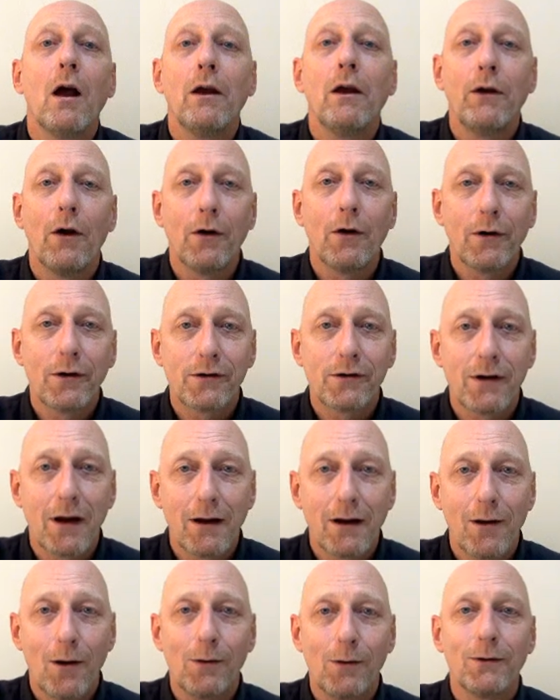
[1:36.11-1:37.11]
younger
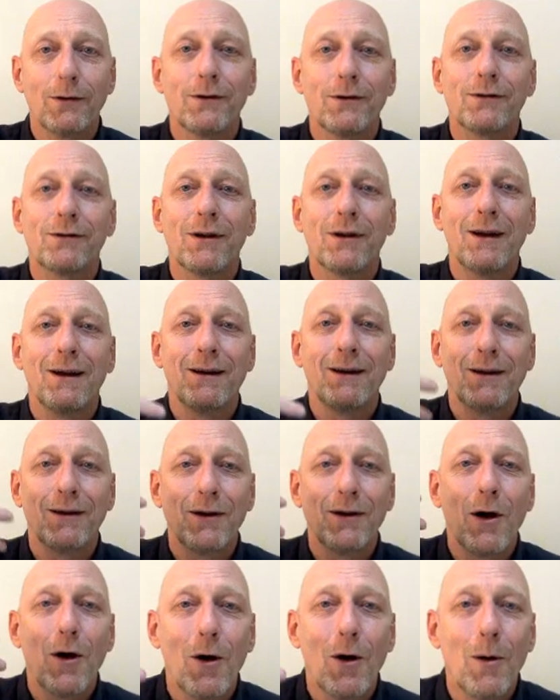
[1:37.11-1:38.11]
stakeholders in
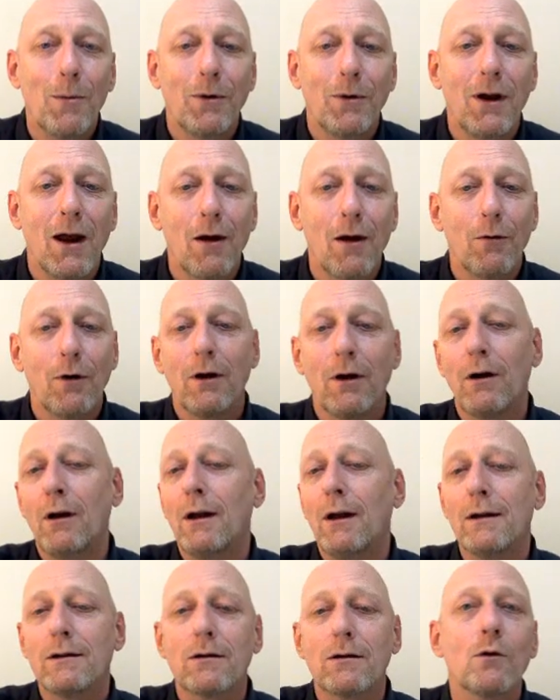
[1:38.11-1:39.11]
an urban area,
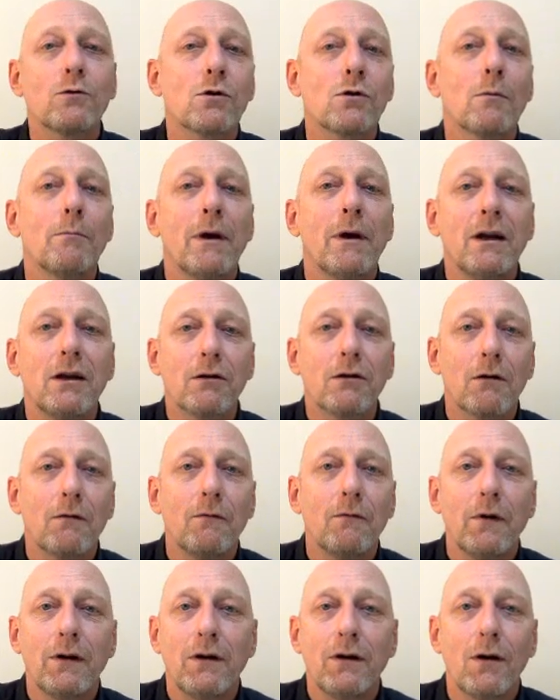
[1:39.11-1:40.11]
social media
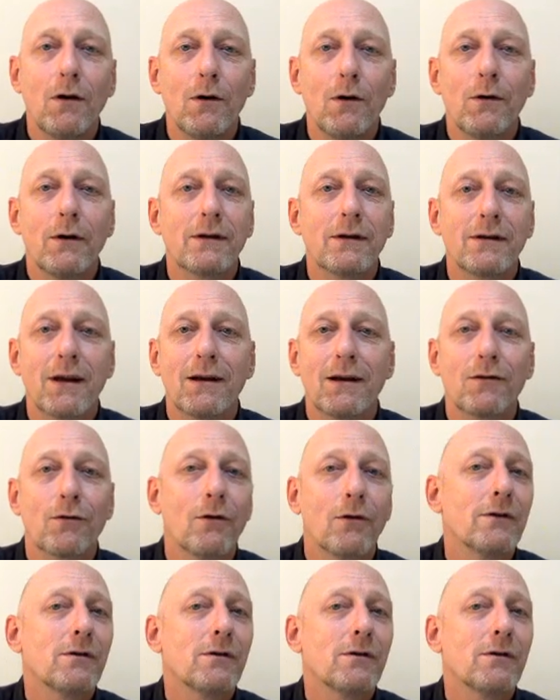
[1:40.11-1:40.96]
and video, etc.